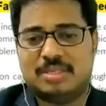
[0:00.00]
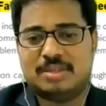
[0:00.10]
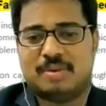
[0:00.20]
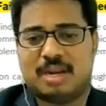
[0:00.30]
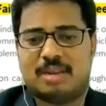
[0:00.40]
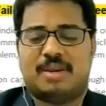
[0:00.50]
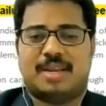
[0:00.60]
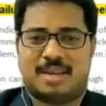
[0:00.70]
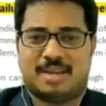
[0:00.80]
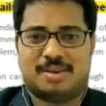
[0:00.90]
So whatever
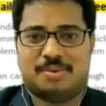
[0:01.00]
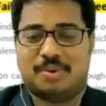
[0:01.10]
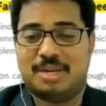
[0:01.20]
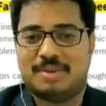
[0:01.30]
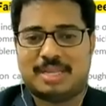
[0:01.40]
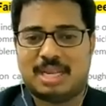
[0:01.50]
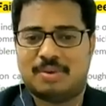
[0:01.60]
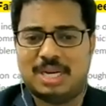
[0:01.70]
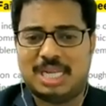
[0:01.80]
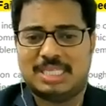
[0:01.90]
uh, voltage, whether
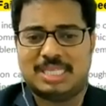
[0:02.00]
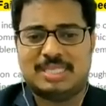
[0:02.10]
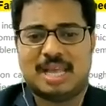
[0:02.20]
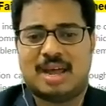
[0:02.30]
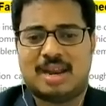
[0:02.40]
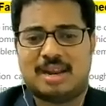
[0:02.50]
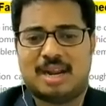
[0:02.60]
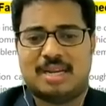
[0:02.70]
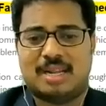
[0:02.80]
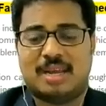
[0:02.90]
voltage is there or
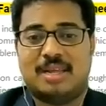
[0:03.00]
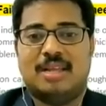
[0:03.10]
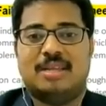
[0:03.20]
not, uh,